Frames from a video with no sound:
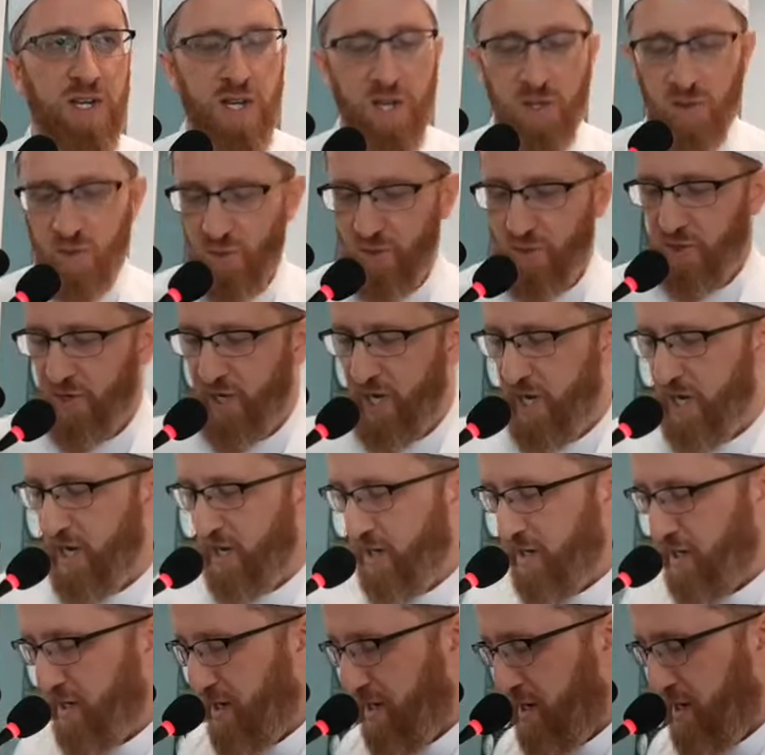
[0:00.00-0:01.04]
in the
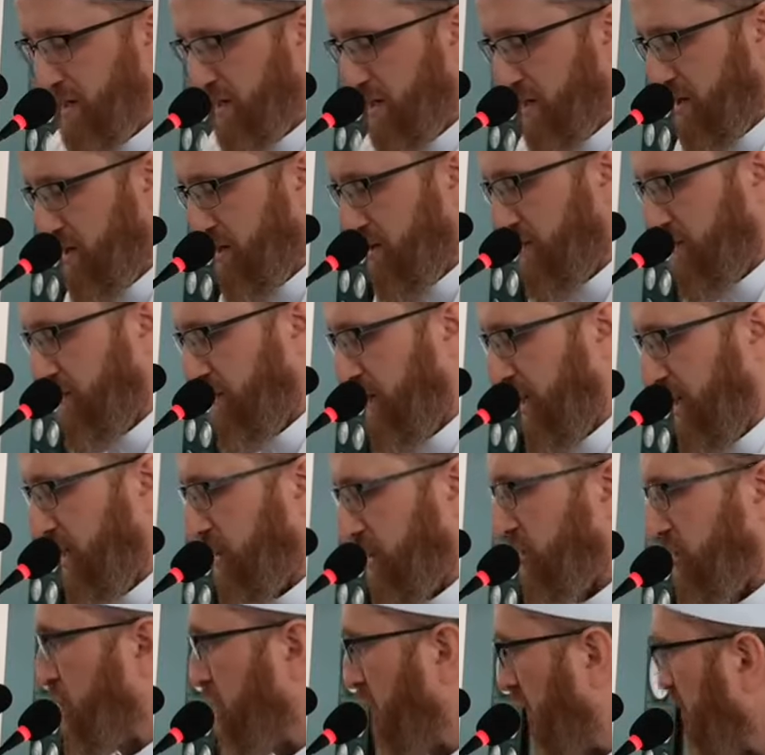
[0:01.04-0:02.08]
Quran.
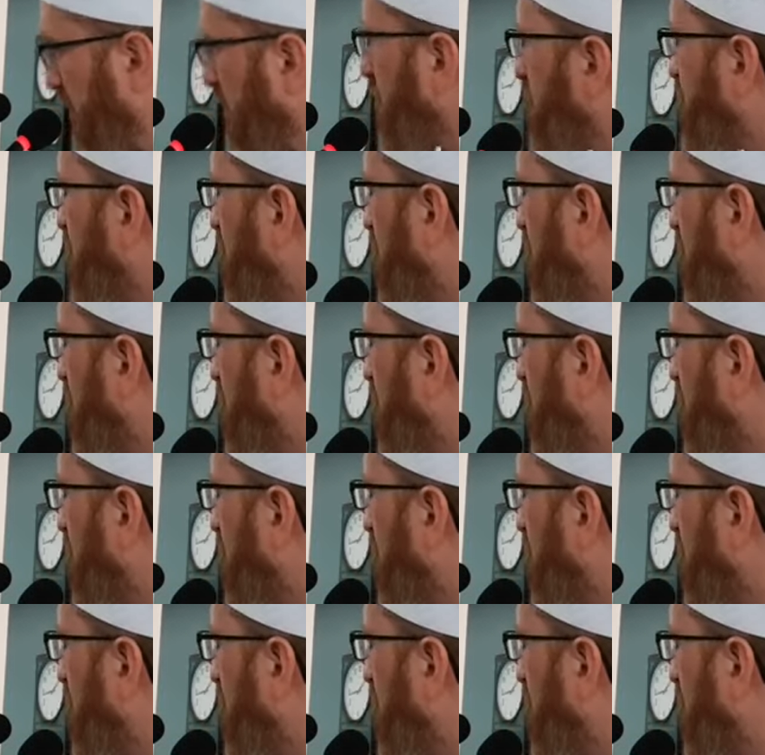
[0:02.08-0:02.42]
That you make a